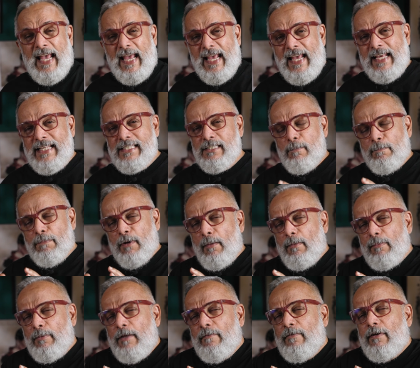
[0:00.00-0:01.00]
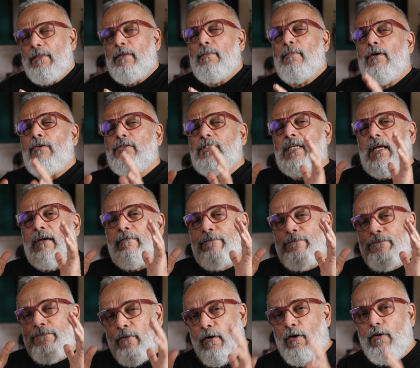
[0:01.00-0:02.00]
It's probably one of the most
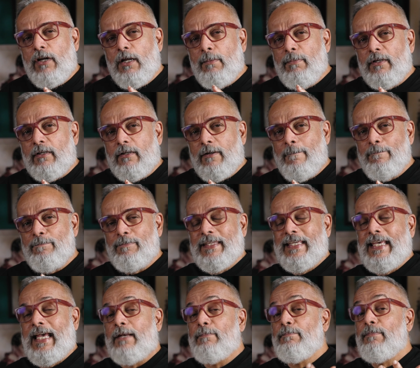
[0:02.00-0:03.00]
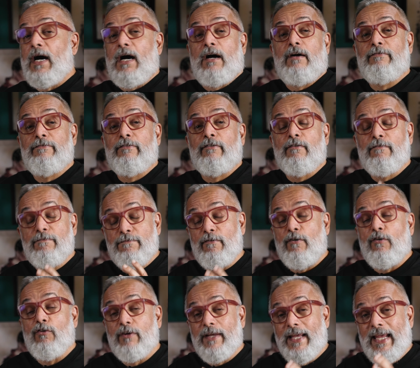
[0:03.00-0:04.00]
affordable yet powerful
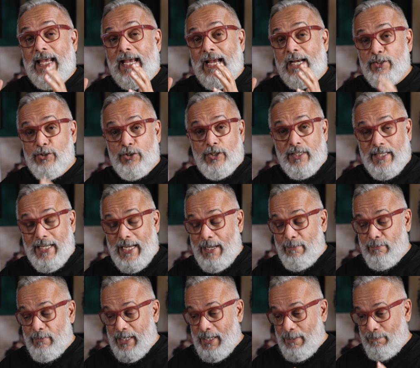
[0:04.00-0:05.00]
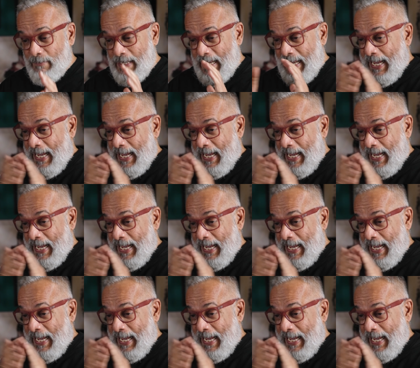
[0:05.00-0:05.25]
4K action camera,